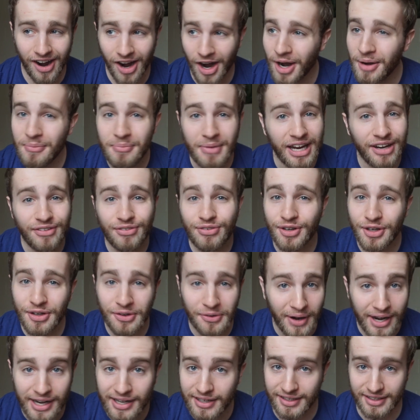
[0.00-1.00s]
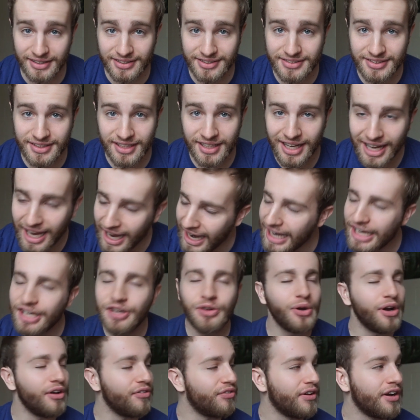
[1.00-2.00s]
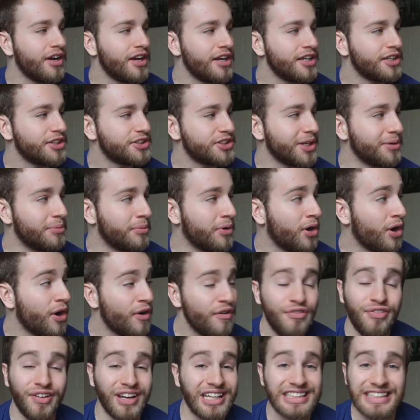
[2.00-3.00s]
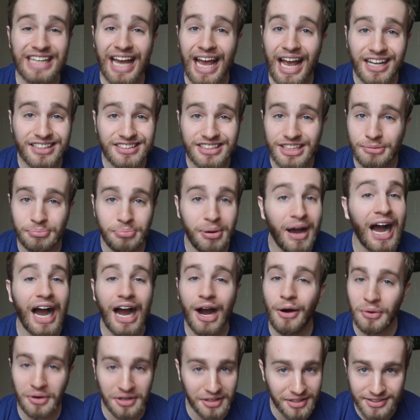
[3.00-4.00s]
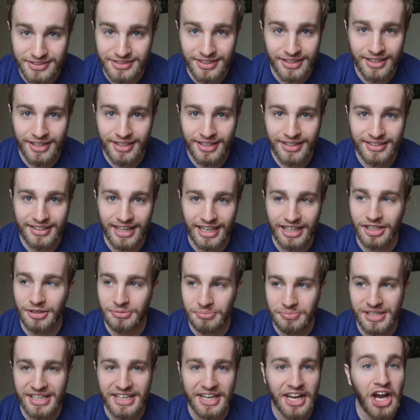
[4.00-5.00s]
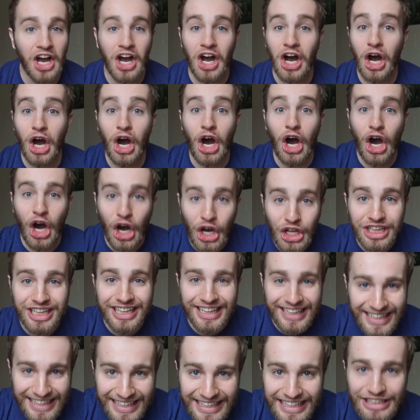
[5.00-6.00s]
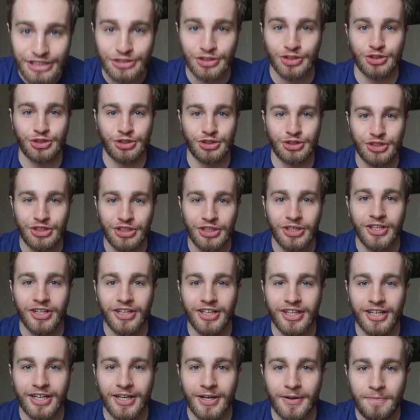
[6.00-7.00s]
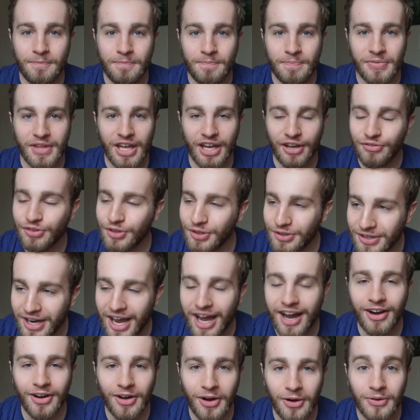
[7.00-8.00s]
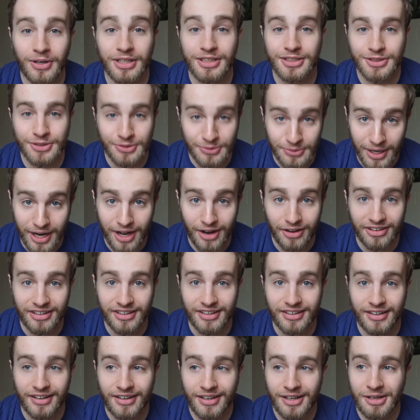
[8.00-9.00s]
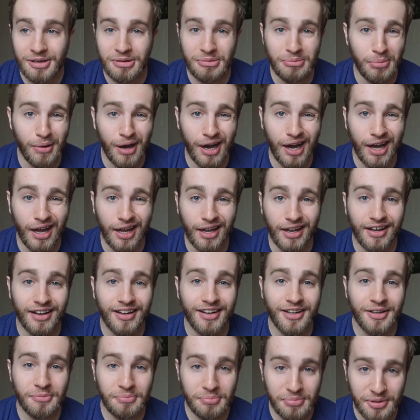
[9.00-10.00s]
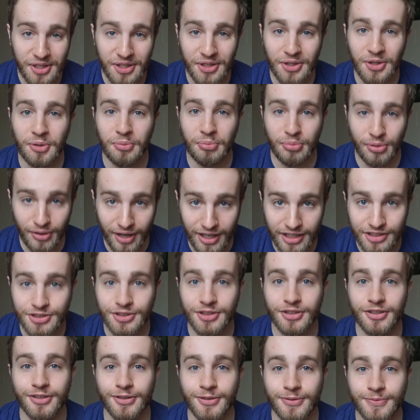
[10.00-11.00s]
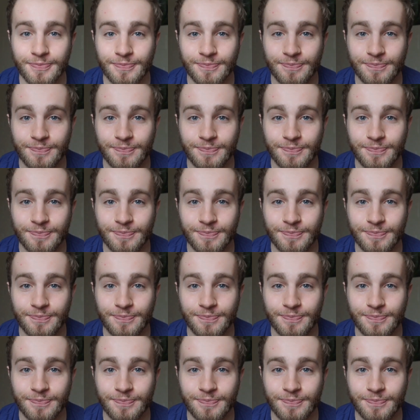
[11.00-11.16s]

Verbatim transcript: are made for greatness and you have some fantastic powers that could be unleashed if you're not always surrounded by peer pressure.